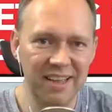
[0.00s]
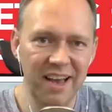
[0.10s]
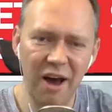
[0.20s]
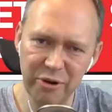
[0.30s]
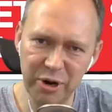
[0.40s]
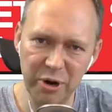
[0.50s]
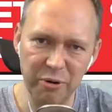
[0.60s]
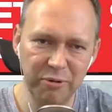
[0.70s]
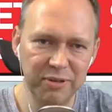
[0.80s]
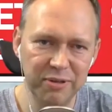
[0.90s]
other
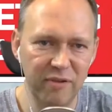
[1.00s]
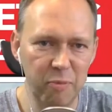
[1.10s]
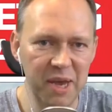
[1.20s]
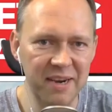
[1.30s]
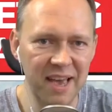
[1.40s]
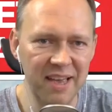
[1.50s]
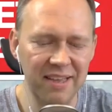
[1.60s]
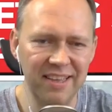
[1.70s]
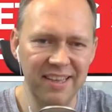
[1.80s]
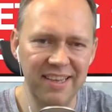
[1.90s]
co-host, David Bain.
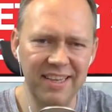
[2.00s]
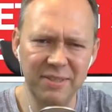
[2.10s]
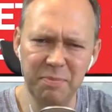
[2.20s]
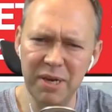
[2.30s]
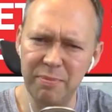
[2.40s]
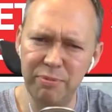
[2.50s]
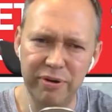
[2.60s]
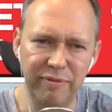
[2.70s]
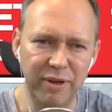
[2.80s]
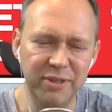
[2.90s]
It's been a
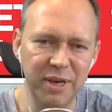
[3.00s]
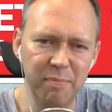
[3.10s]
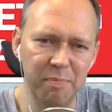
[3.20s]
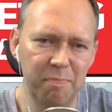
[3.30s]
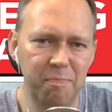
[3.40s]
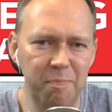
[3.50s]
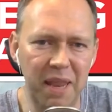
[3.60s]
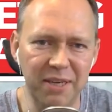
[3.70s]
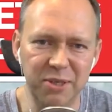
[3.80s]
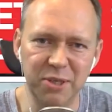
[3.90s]
privilege and a
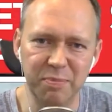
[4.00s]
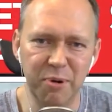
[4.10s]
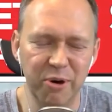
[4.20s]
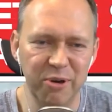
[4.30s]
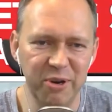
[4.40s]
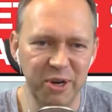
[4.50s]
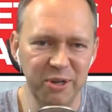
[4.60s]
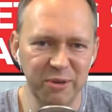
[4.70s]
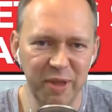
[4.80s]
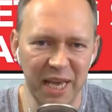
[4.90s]
pleasure to borrow your
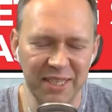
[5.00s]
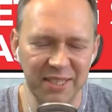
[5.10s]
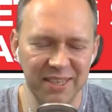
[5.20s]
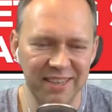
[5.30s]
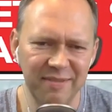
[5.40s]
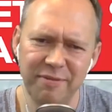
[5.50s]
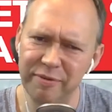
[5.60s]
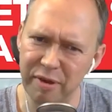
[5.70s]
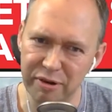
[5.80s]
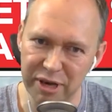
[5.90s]
ears over the last
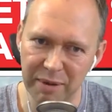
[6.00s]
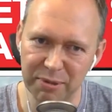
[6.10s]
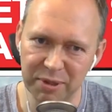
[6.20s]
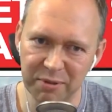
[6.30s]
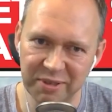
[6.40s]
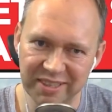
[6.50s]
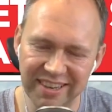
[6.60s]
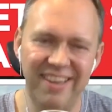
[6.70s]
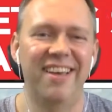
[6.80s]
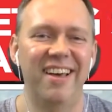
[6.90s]
53 episodes.
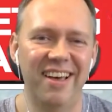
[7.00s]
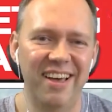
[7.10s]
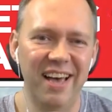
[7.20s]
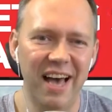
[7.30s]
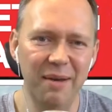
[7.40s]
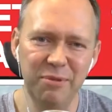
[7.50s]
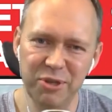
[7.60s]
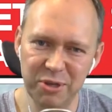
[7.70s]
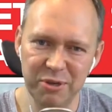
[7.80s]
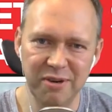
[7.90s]
I'm
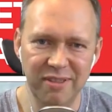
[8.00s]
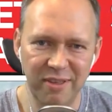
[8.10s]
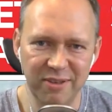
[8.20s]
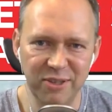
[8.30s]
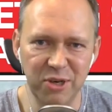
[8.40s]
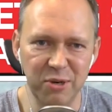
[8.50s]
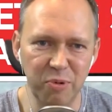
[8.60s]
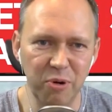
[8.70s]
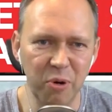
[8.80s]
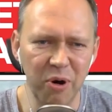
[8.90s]
sure that the scoop
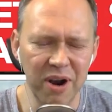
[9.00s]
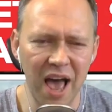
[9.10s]
will go on